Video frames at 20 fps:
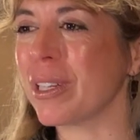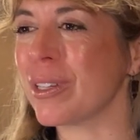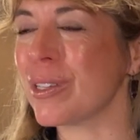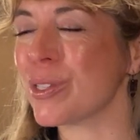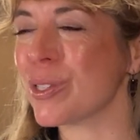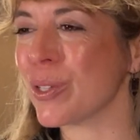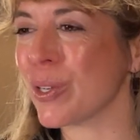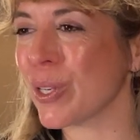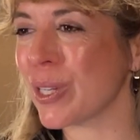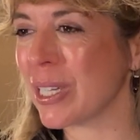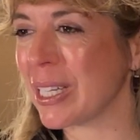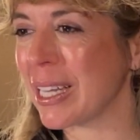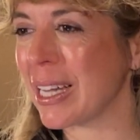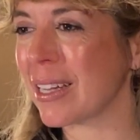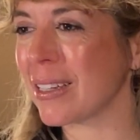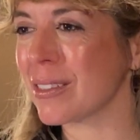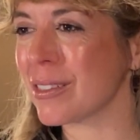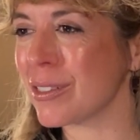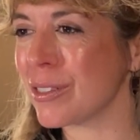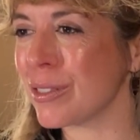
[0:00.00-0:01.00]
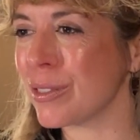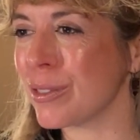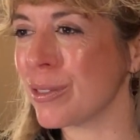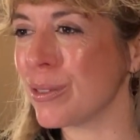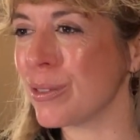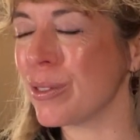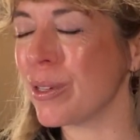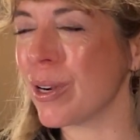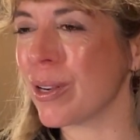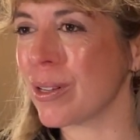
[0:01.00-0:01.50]
Circling to
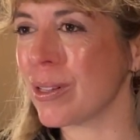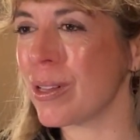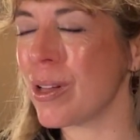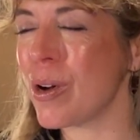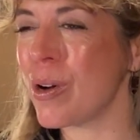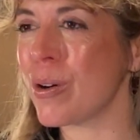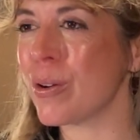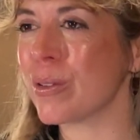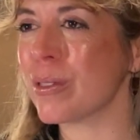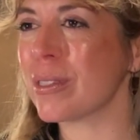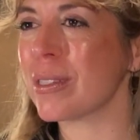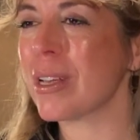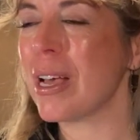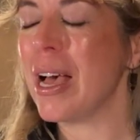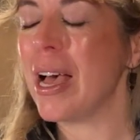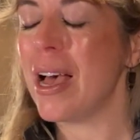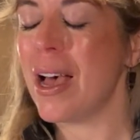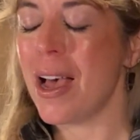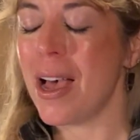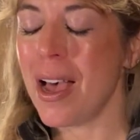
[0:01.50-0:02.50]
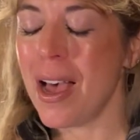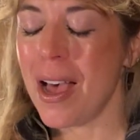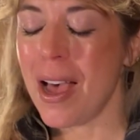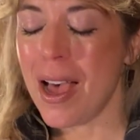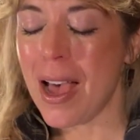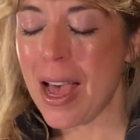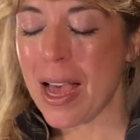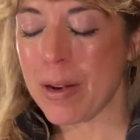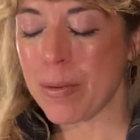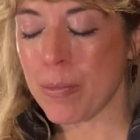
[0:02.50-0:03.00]
a close,
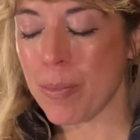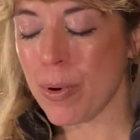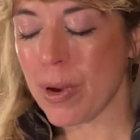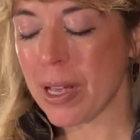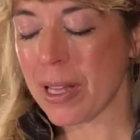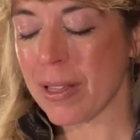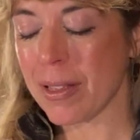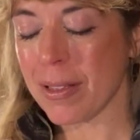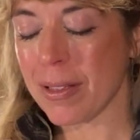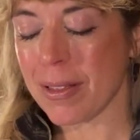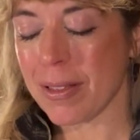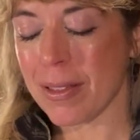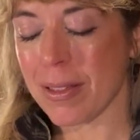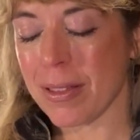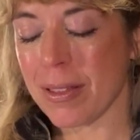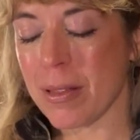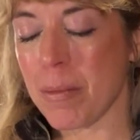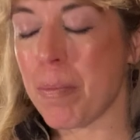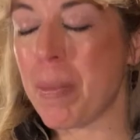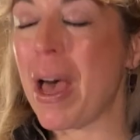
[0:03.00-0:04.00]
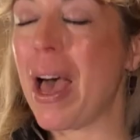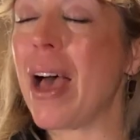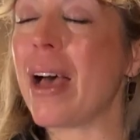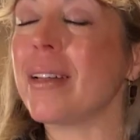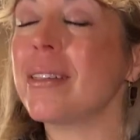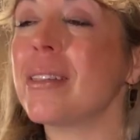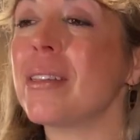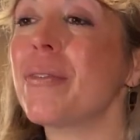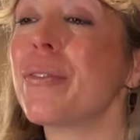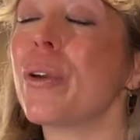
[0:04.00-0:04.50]
and bring the
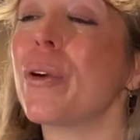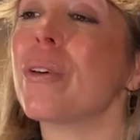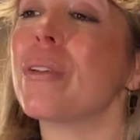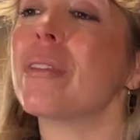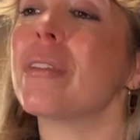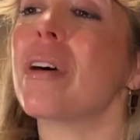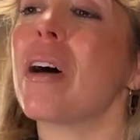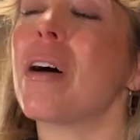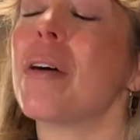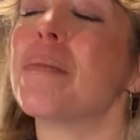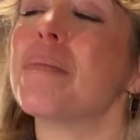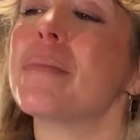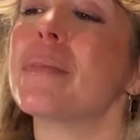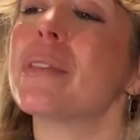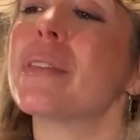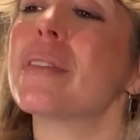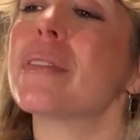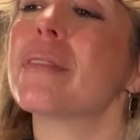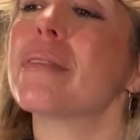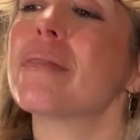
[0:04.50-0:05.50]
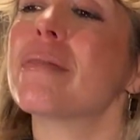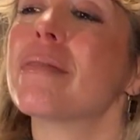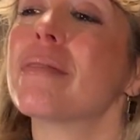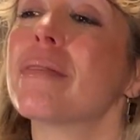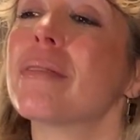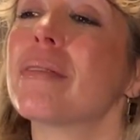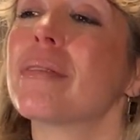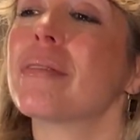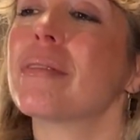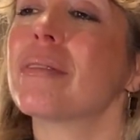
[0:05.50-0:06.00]
pads of your thumbs.
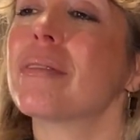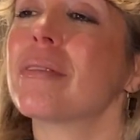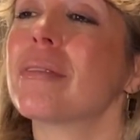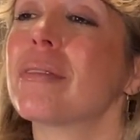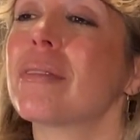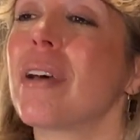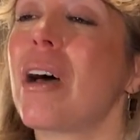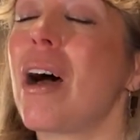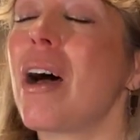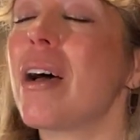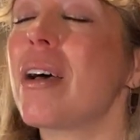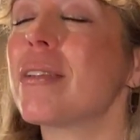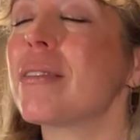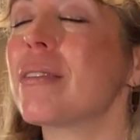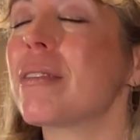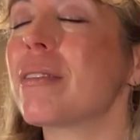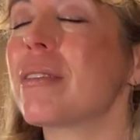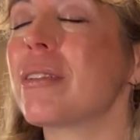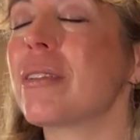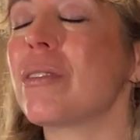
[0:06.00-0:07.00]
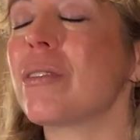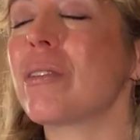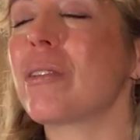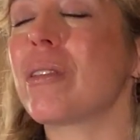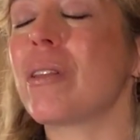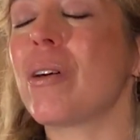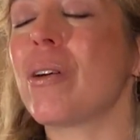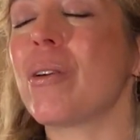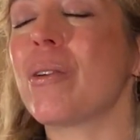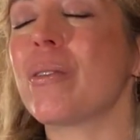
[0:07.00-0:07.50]
Eyes are still
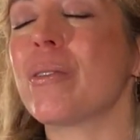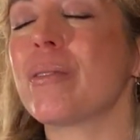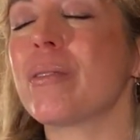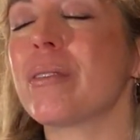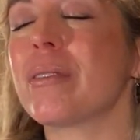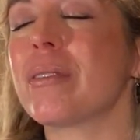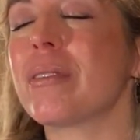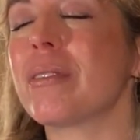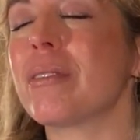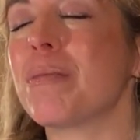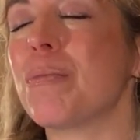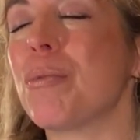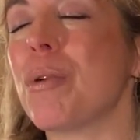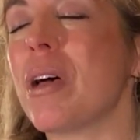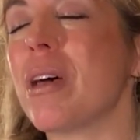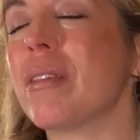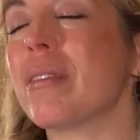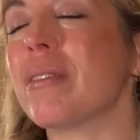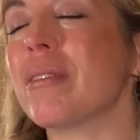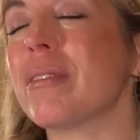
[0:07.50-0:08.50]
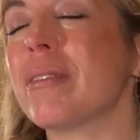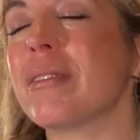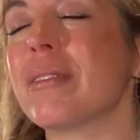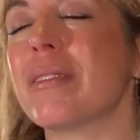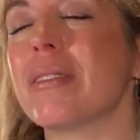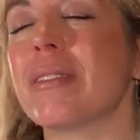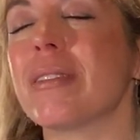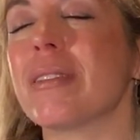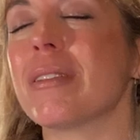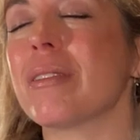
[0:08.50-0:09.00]
closed, breath is
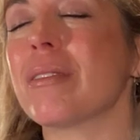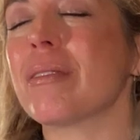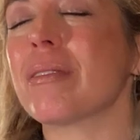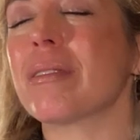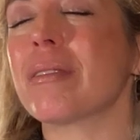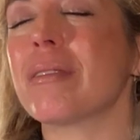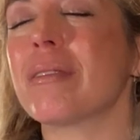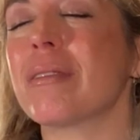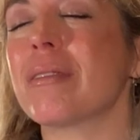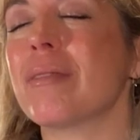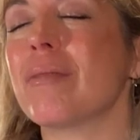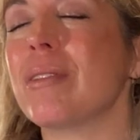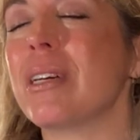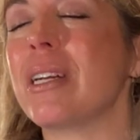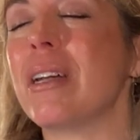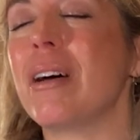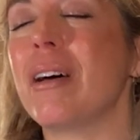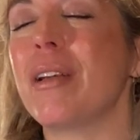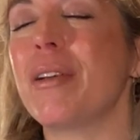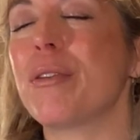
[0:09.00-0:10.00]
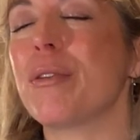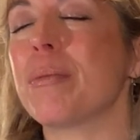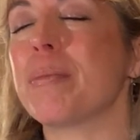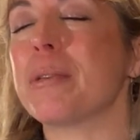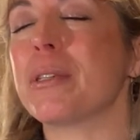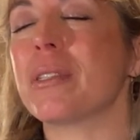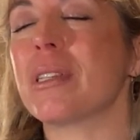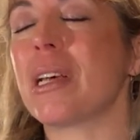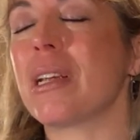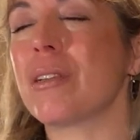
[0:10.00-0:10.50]
still
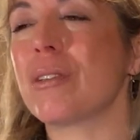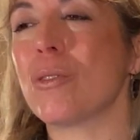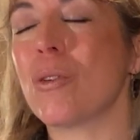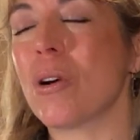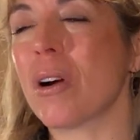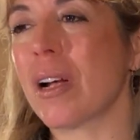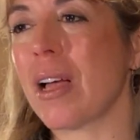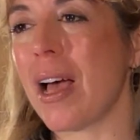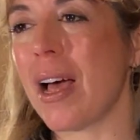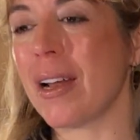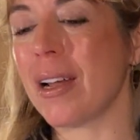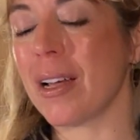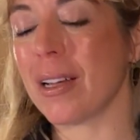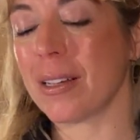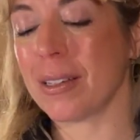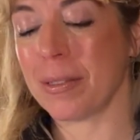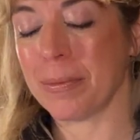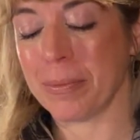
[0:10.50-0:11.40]
100% organic.